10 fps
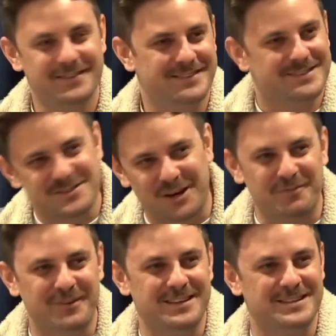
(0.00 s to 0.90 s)
jump
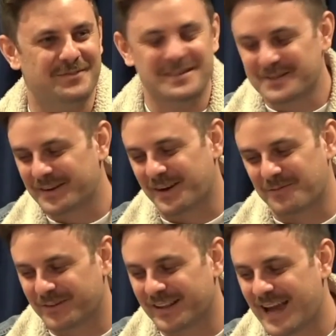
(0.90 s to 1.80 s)
into it, and I'm really
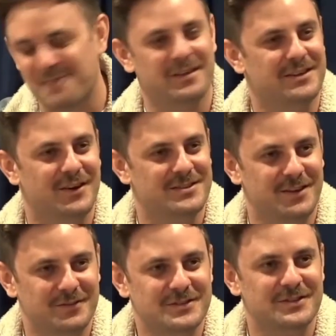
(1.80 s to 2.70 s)
happy that you guys love it
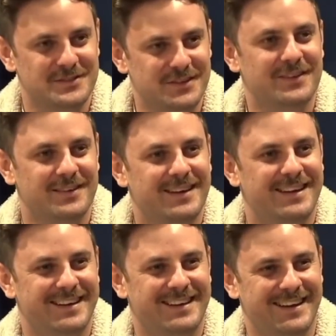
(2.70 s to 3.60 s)
too. So,
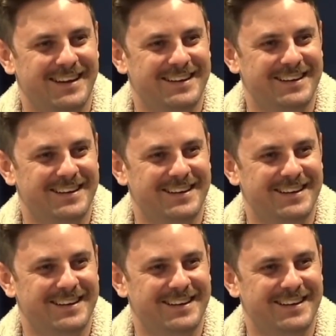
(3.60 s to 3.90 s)
thank you so much.